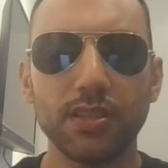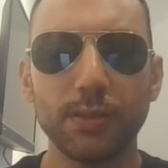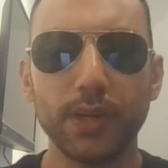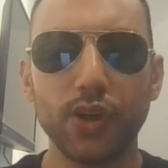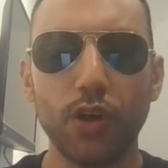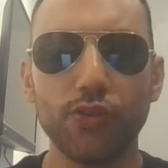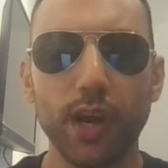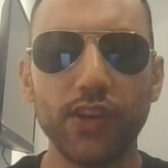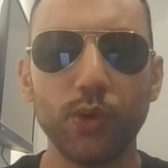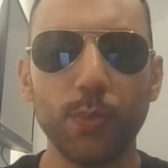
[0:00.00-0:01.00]
They were not
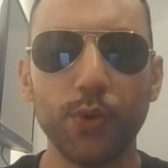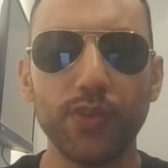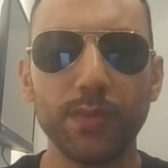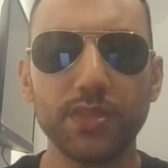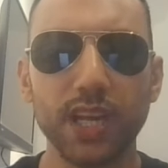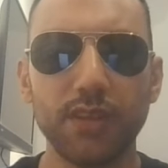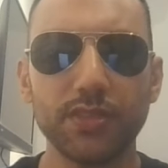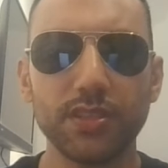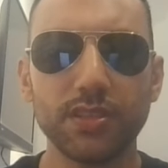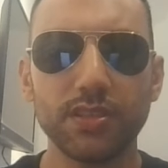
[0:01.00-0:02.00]
trying to improve
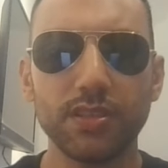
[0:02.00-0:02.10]
themselves,